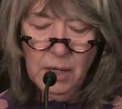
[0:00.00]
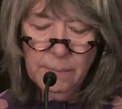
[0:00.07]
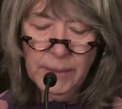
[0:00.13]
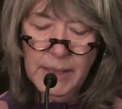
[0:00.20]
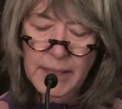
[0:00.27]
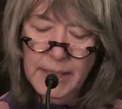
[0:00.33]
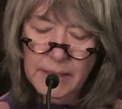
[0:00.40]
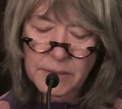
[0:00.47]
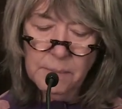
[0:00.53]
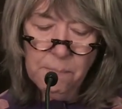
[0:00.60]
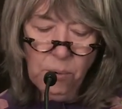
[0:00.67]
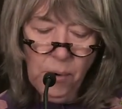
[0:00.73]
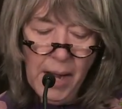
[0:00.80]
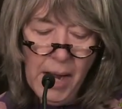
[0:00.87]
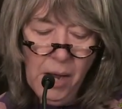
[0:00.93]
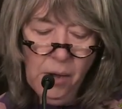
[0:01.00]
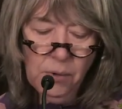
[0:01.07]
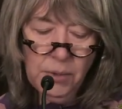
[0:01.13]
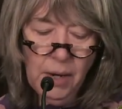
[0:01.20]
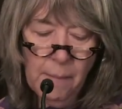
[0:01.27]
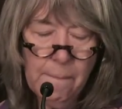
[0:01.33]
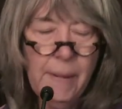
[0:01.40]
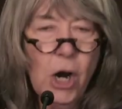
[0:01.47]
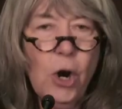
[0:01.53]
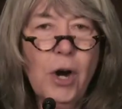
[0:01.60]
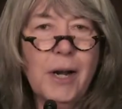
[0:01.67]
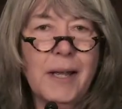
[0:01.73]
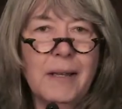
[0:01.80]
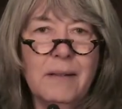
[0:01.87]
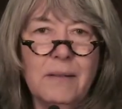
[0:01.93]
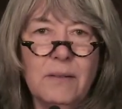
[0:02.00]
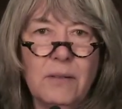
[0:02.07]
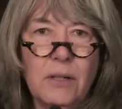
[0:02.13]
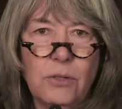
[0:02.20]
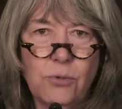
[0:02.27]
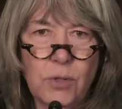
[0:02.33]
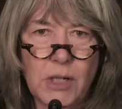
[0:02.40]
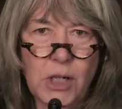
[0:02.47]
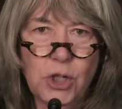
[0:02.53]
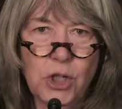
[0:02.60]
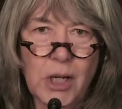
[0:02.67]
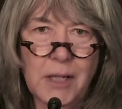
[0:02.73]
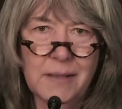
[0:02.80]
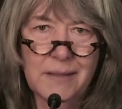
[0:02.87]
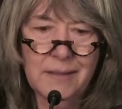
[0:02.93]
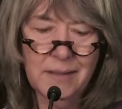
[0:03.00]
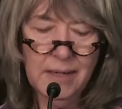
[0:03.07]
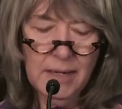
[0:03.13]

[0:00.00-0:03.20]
but it is a proud American tradition.